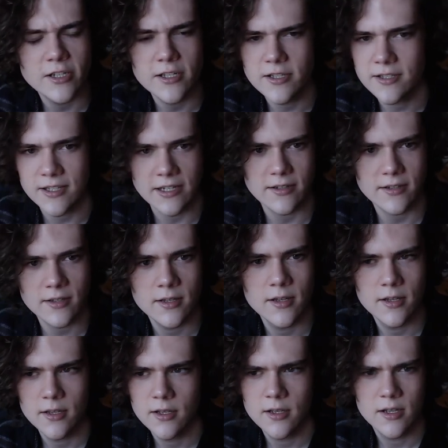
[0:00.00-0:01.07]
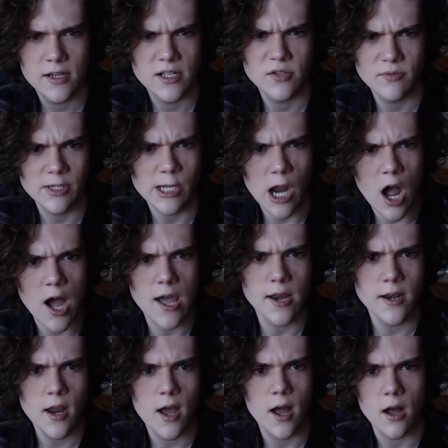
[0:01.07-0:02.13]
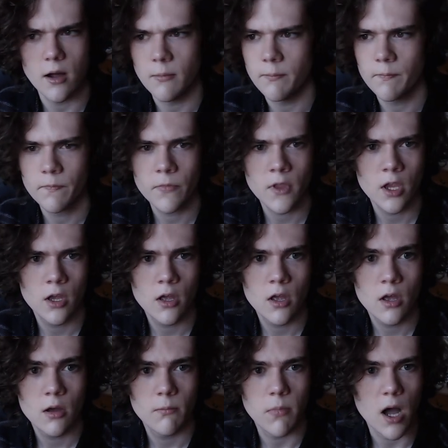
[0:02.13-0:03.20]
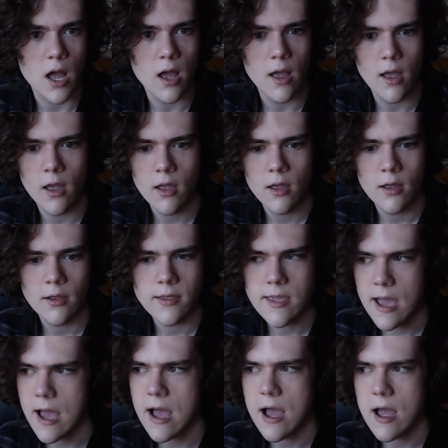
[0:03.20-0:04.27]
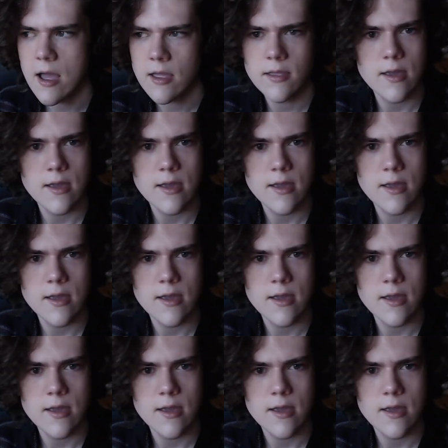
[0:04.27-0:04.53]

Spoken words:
It's really odd, but yeah.